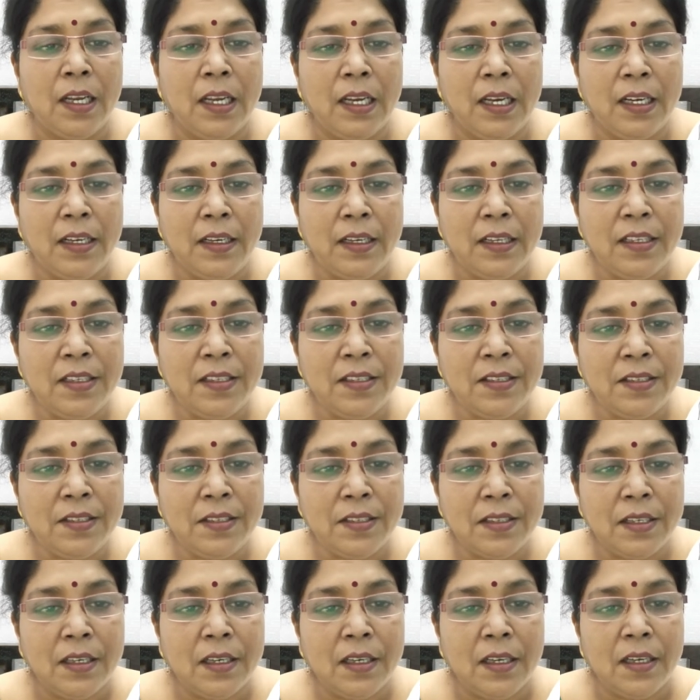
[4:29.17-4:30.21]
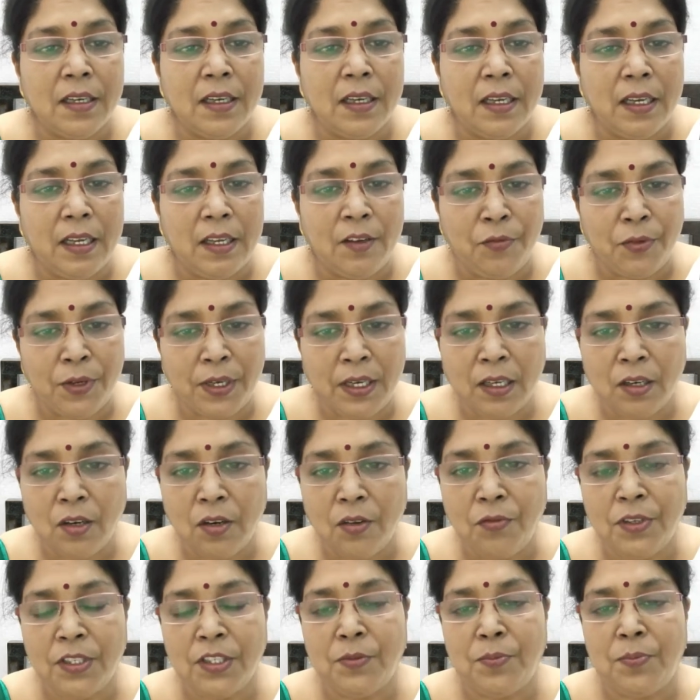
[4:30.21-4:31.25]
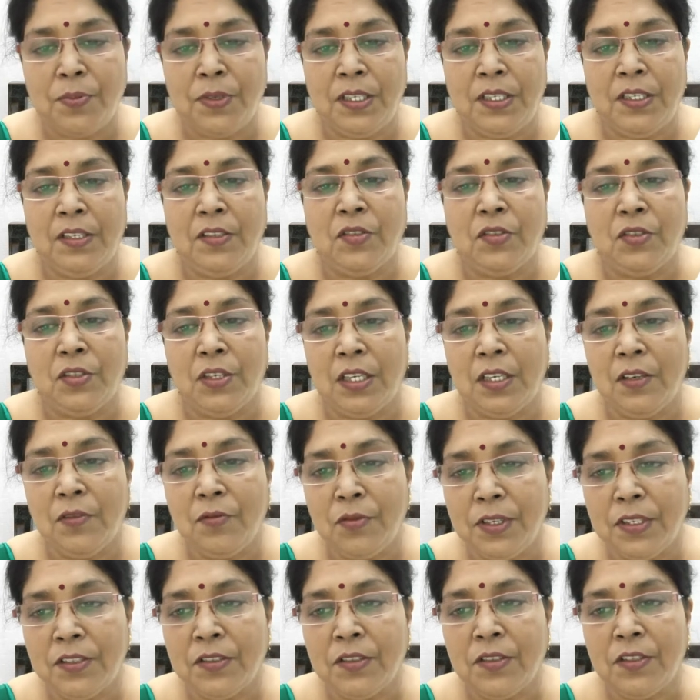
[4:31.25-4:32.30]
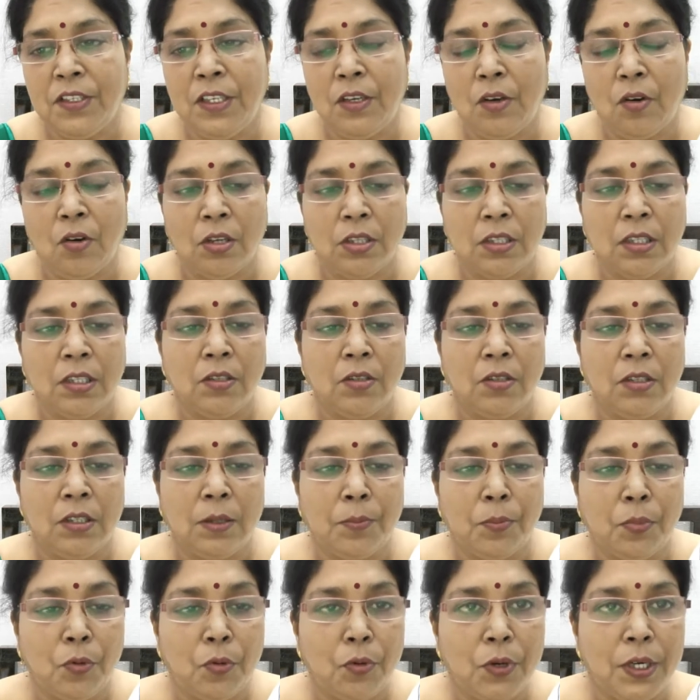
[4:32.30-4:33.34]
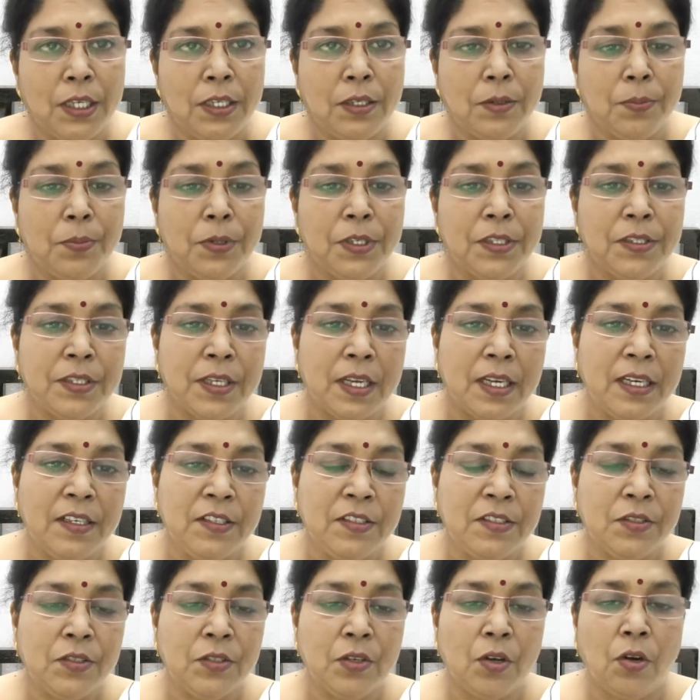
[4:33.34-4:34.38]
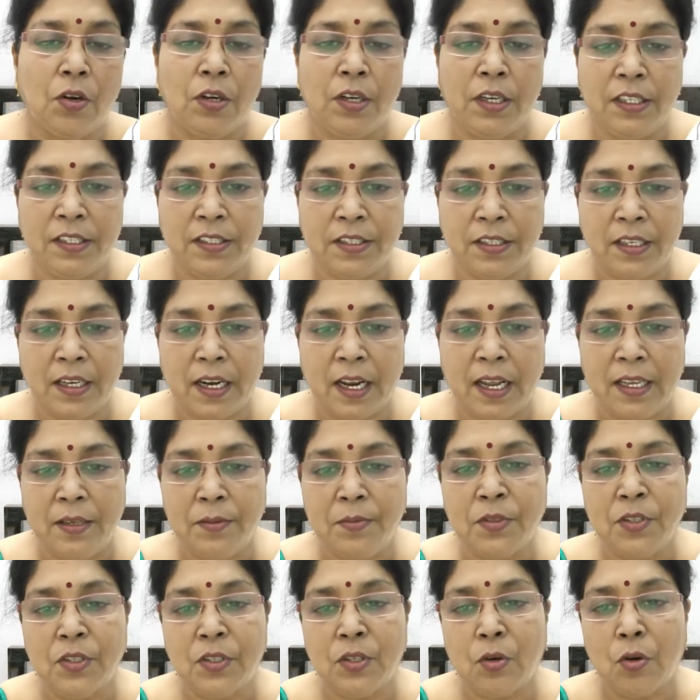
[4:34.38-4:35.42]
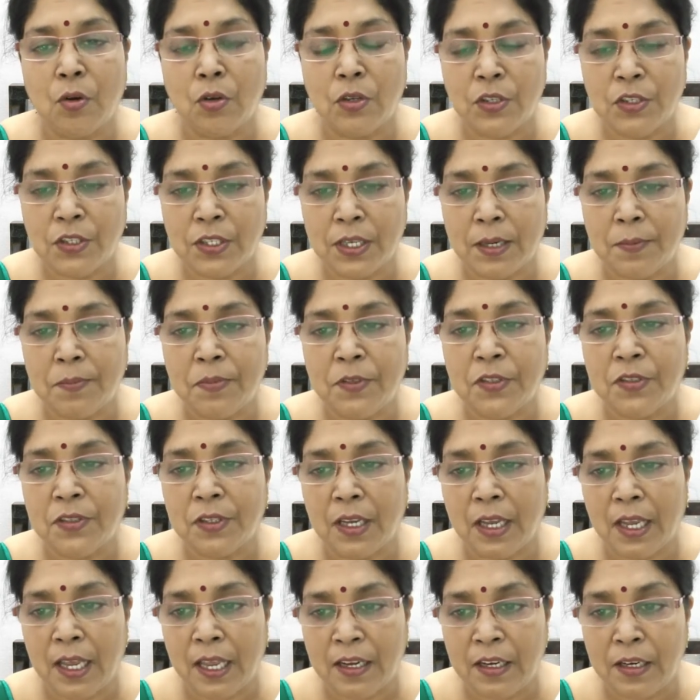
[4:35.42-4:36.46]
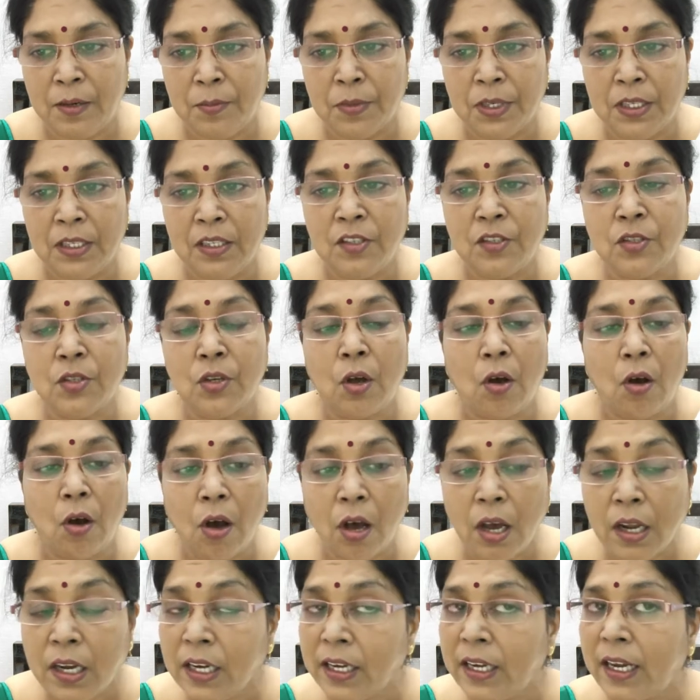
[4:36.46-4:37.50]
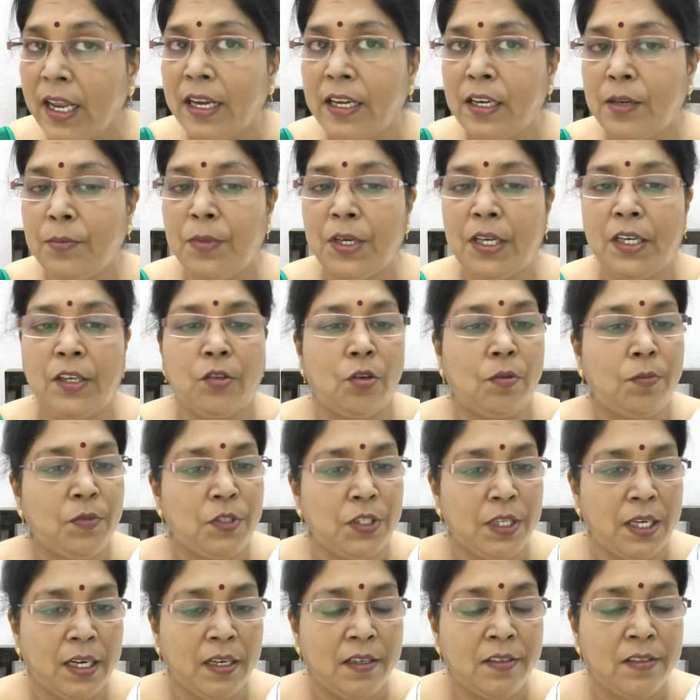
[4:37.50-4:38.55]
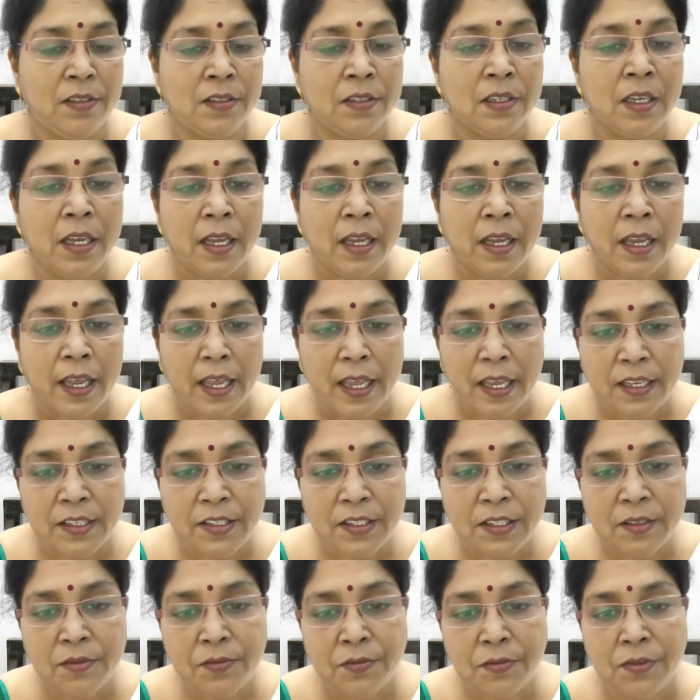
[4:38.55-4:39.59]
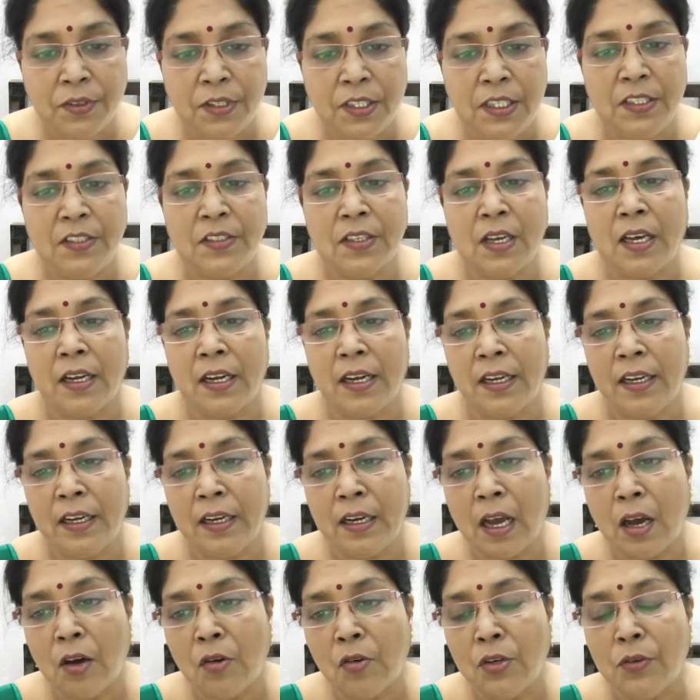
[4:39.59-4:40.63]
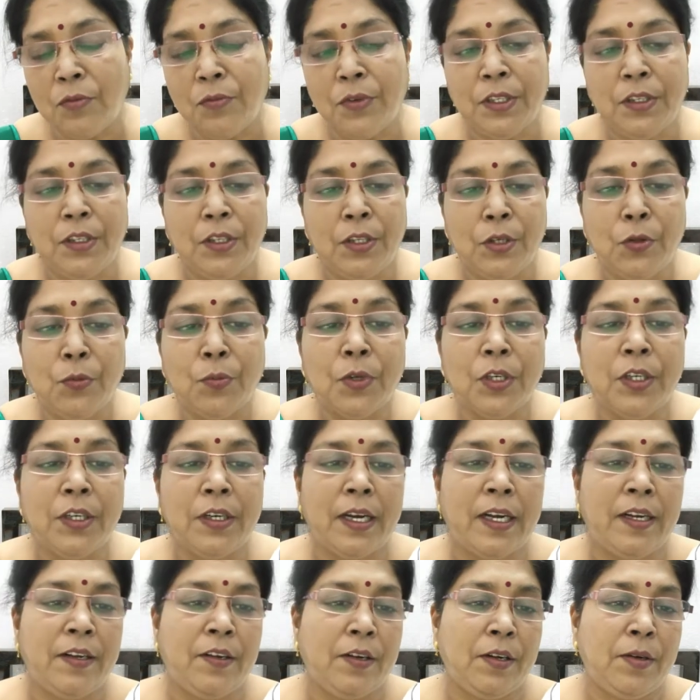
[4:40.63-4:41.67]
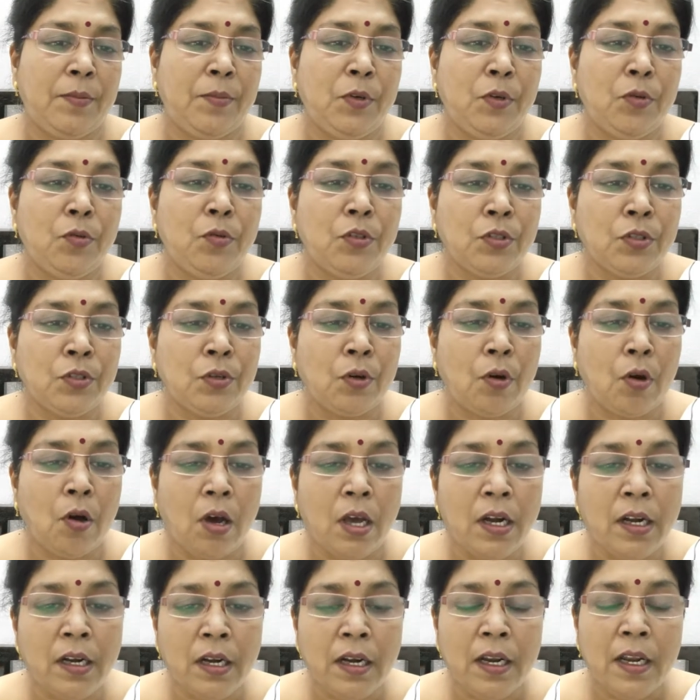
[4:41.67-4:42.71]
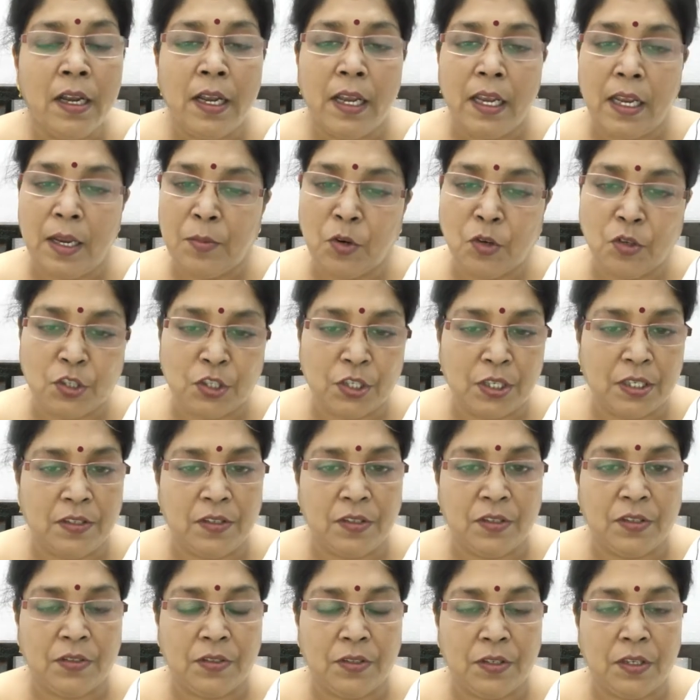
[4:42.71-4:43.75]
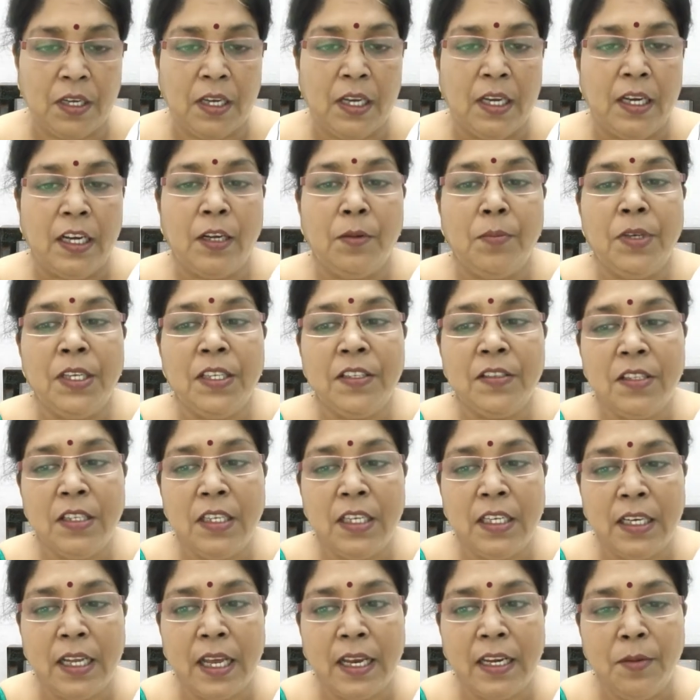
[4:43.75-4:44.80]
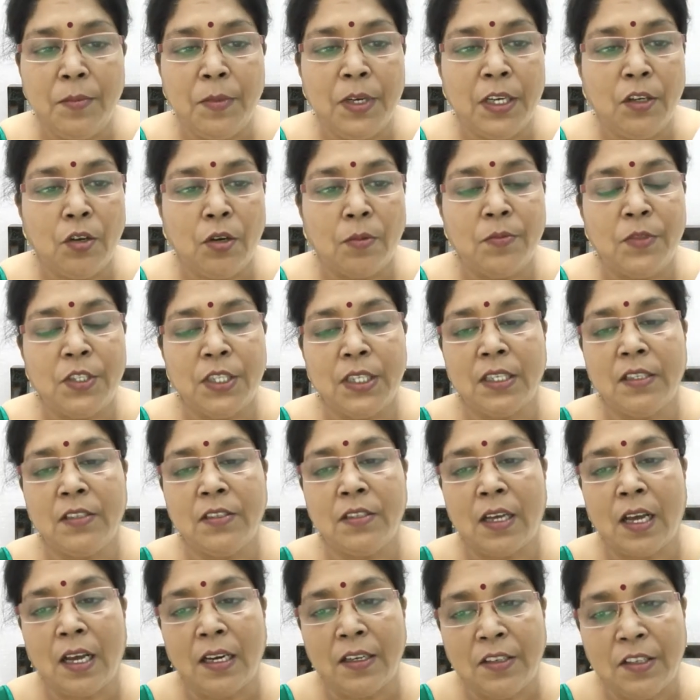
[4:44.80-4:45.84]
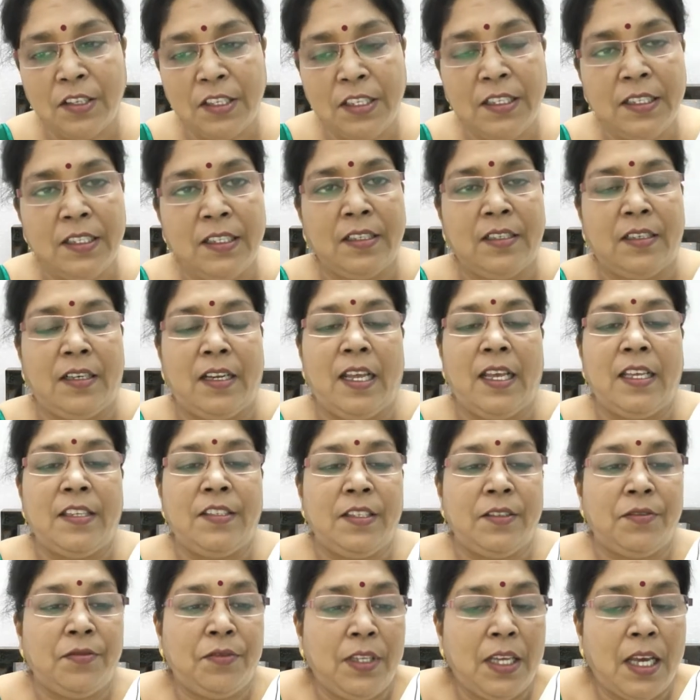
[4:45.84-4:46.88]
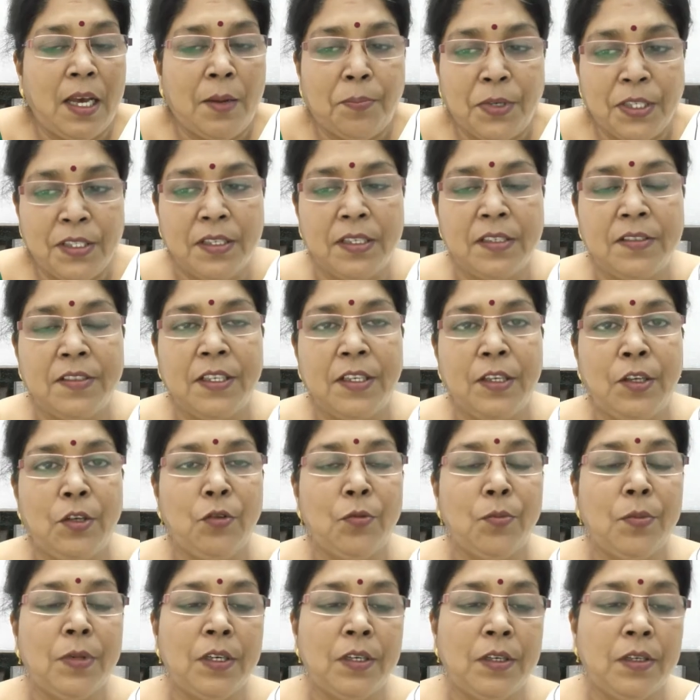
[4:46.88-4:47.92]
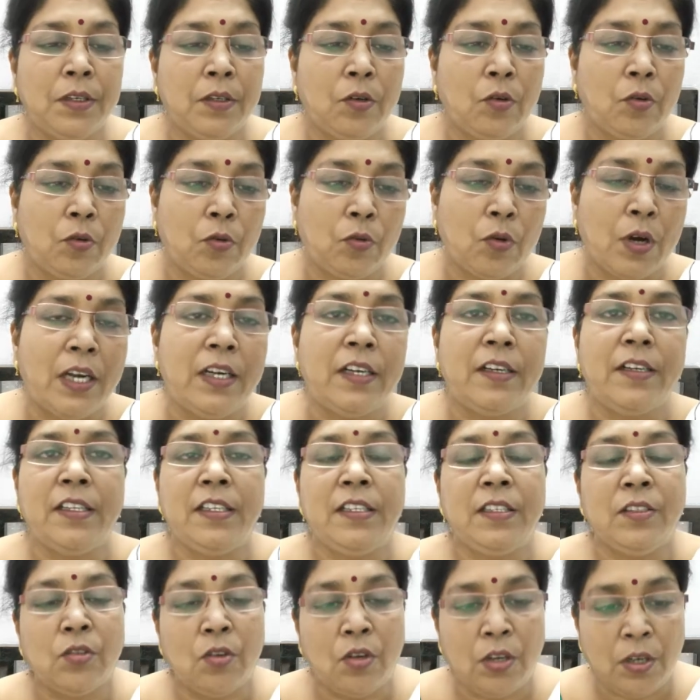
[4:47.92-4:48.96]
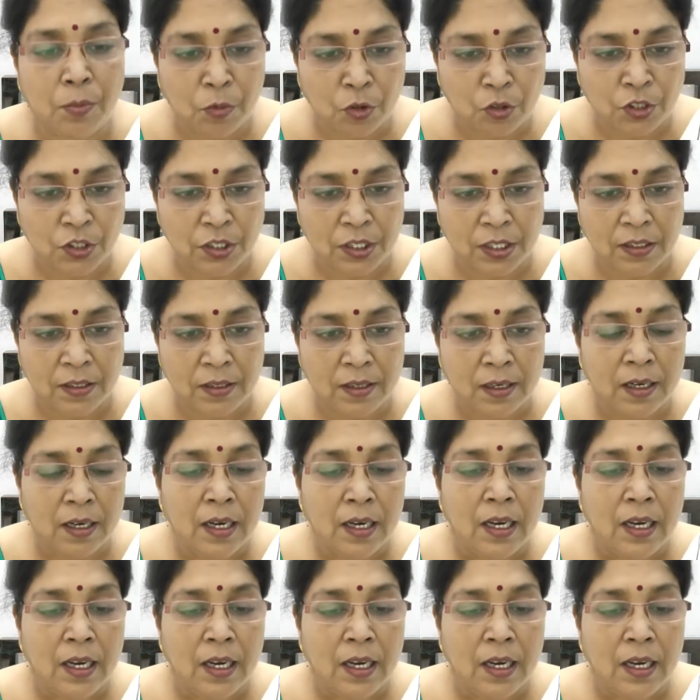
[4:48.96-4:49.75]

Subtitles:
It is a figure of speech in which the author or the poet presents or describes concepts, animals or inanimate objects as if these are endowed with human attributes or emotions. It means the inanimate objects are treated as if they are possessing human qualities or emotion.